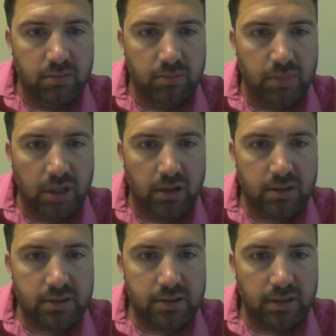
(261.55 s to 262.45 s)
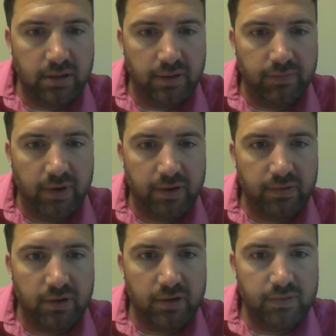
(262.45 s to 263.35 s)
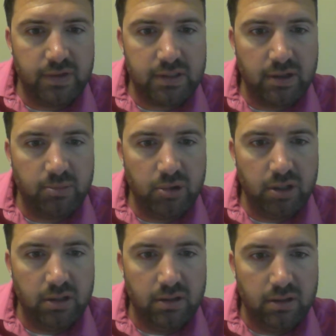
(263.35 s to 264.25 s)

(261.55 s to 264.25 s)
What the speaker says: To be honest, never heard of this company.